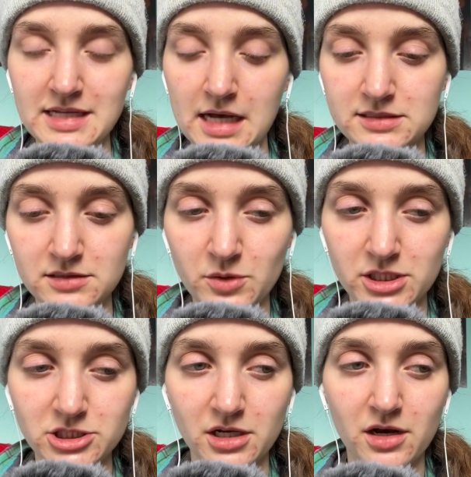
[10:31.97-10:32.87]
asked this
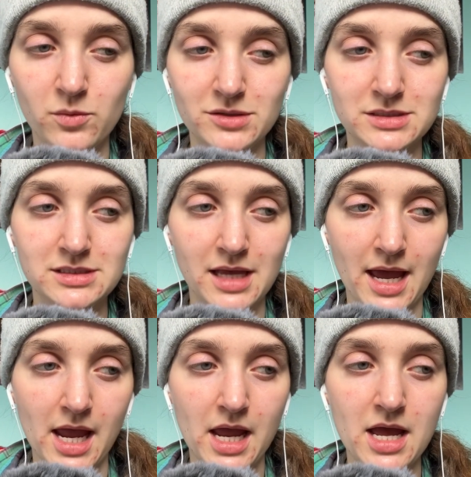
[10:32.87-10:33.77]
question would
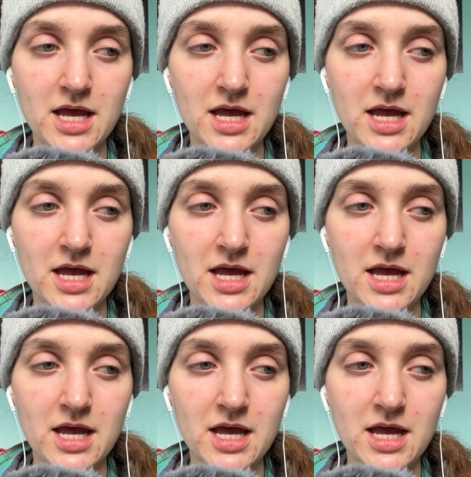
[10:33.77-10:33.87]
say